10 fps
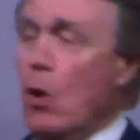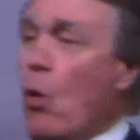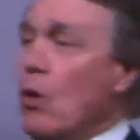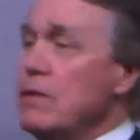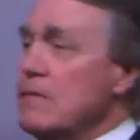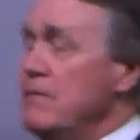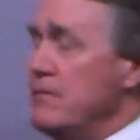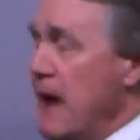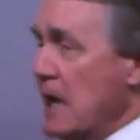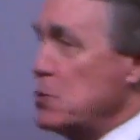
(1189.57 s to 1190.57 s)
or the
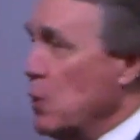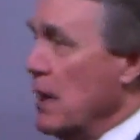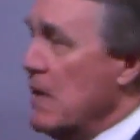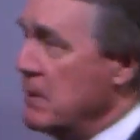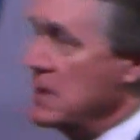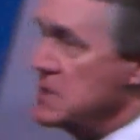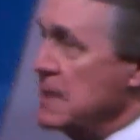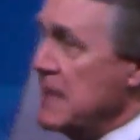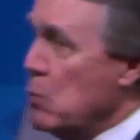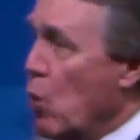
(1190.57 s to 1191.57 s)
factual evidence
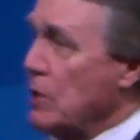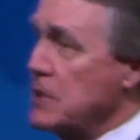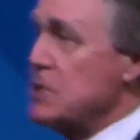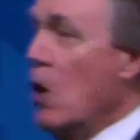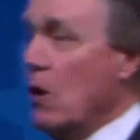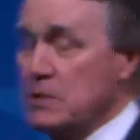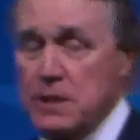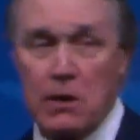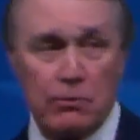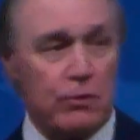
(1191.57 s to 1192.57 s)
that they worked as hard as
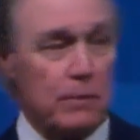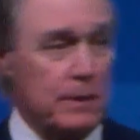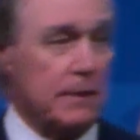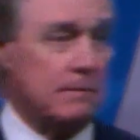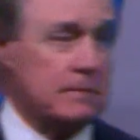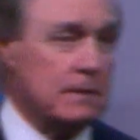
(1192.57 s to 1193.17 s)
Donald Trump did.